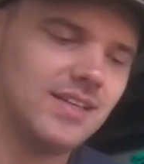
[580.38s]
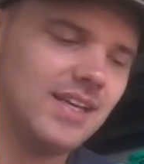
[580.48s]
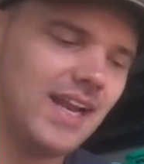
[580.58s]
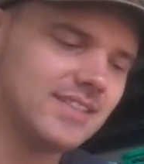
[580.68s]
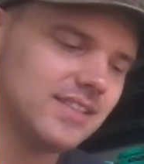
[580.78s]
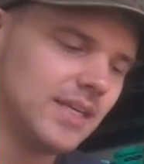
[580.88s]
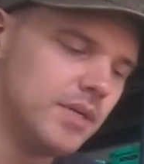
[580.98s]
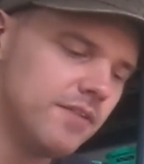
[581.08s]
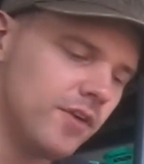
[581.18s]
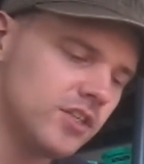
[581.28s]
it has
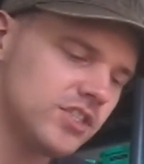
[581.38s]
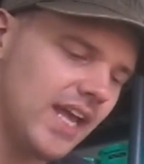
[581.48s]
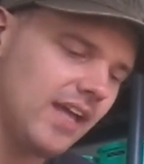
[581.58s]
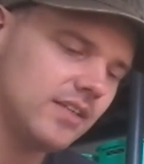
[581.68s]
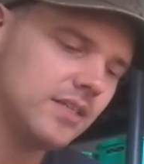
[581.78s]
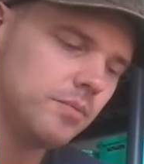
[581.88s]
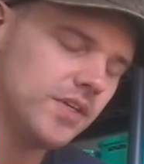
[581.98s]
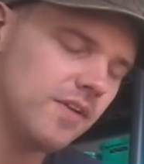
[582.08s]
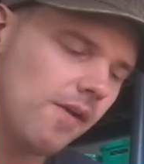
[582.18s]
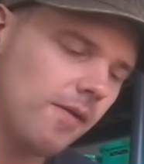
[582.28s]
limited functionality,
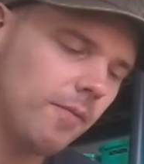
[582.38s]
but